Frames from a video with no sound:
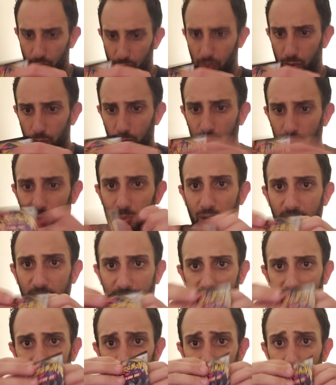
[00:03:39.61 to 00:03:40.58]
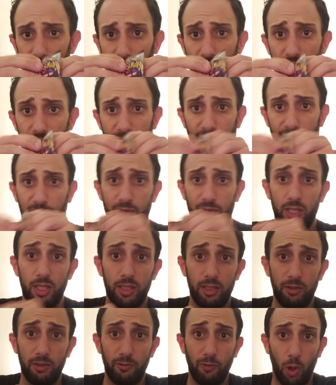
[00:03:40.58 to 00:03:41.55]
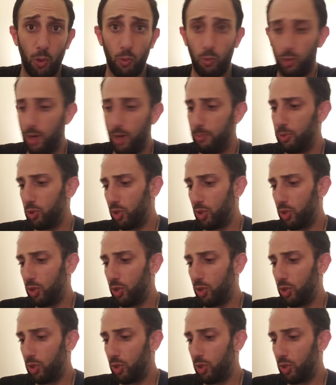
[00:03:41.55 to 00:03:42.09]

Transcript: Three packs left of Rebel